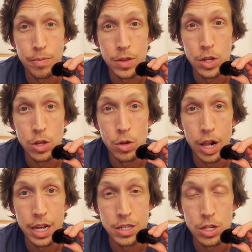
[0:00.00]

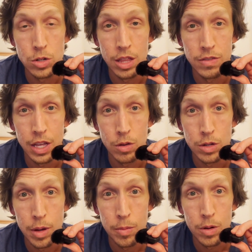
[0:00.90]
utilizing the strength of
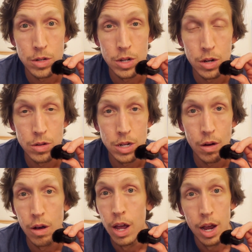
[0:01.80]
Southwest people to do
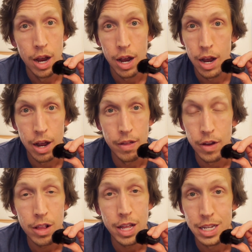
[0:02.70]
so,
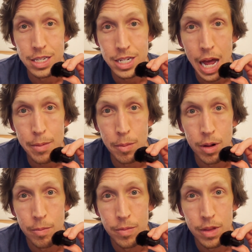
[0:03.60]
the airline's unstoppable.